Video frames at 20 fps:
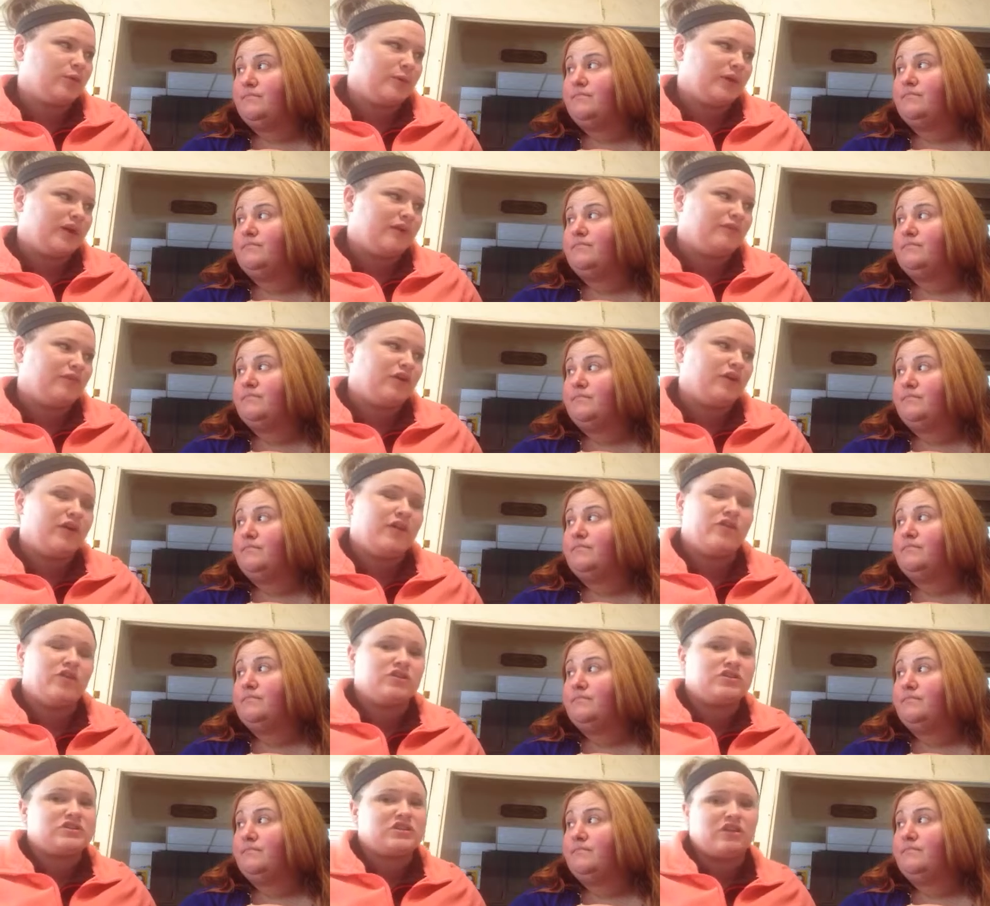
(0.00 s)
Speaker 1: or whatever," and
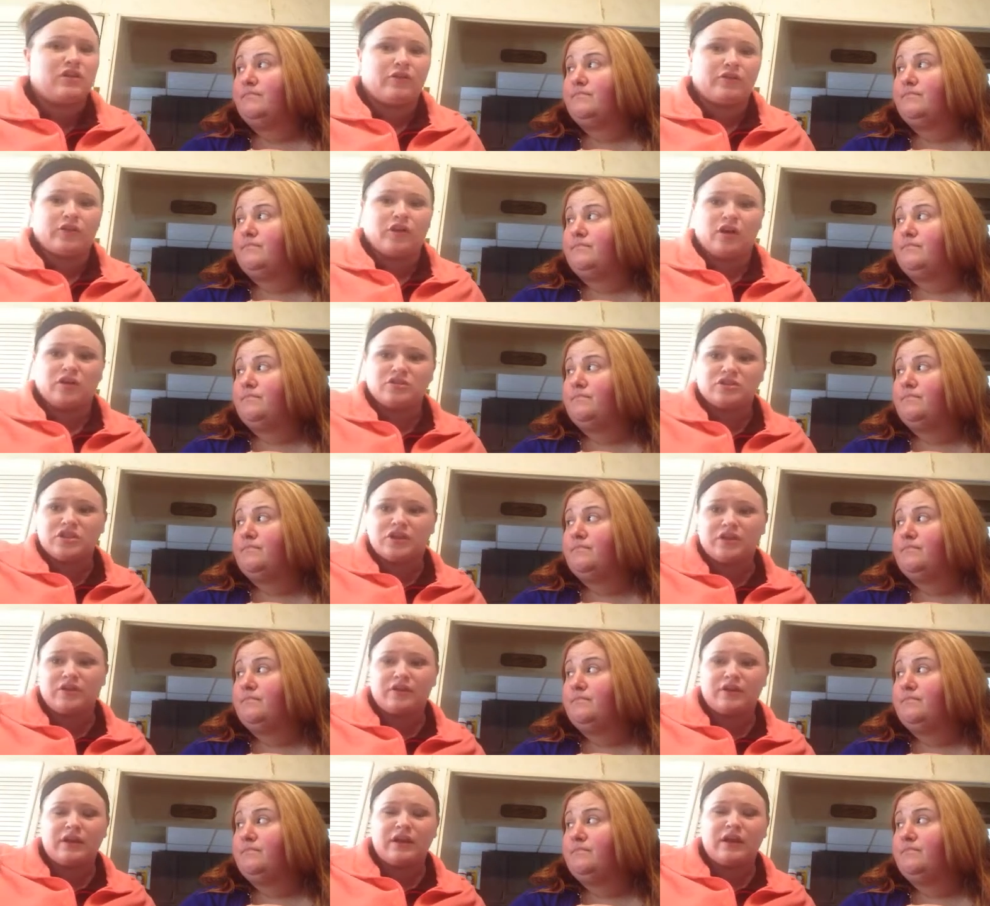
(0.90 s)
there's another
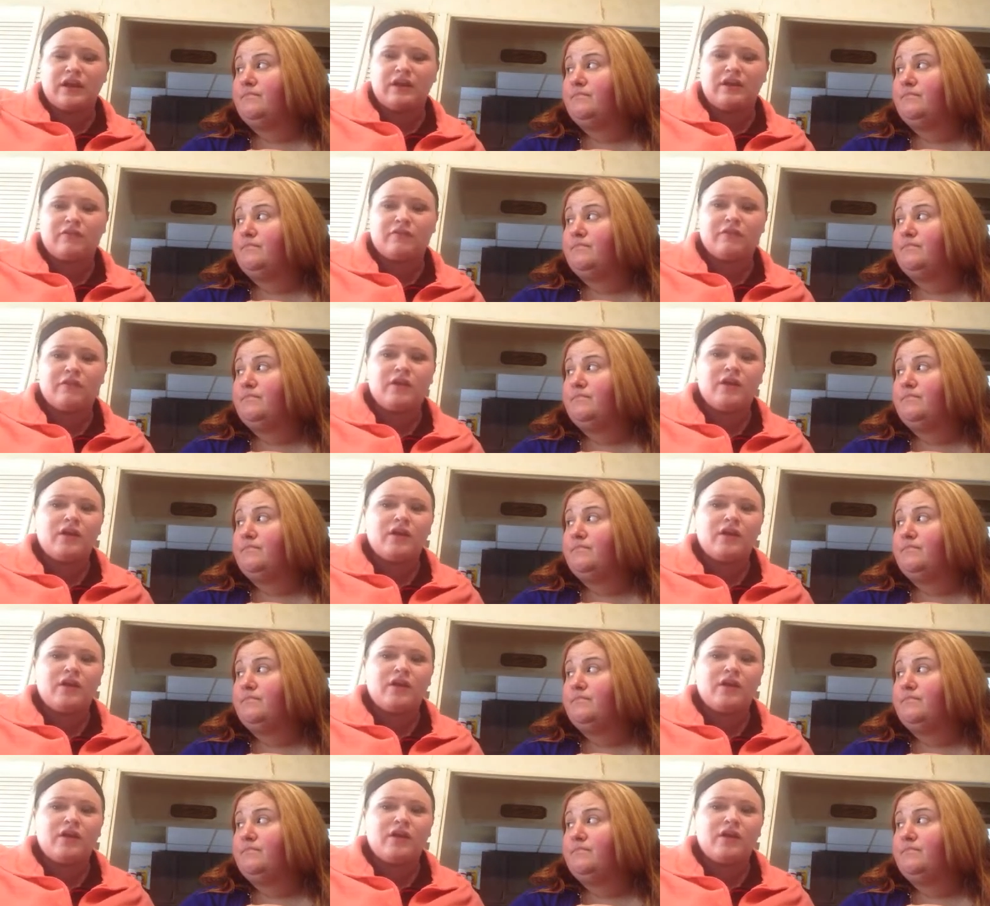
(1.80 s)
alternative.